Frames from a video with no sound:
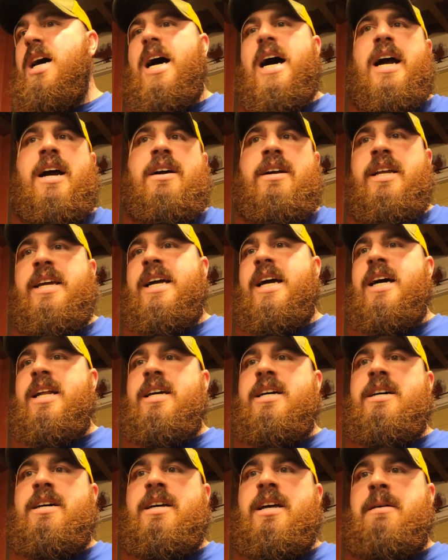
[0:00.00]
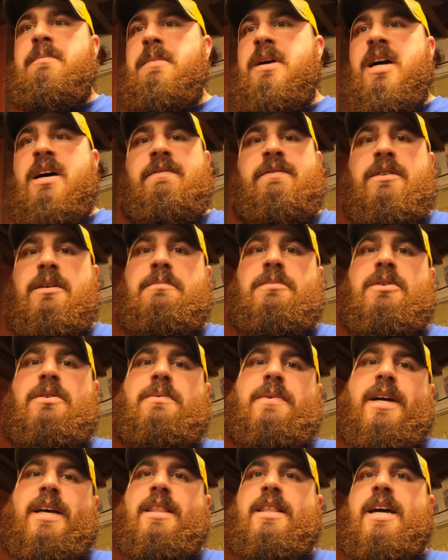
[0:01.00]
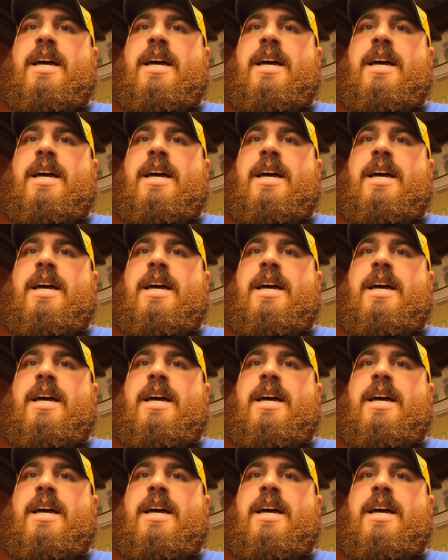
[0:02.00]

I already kind of am comfortable with.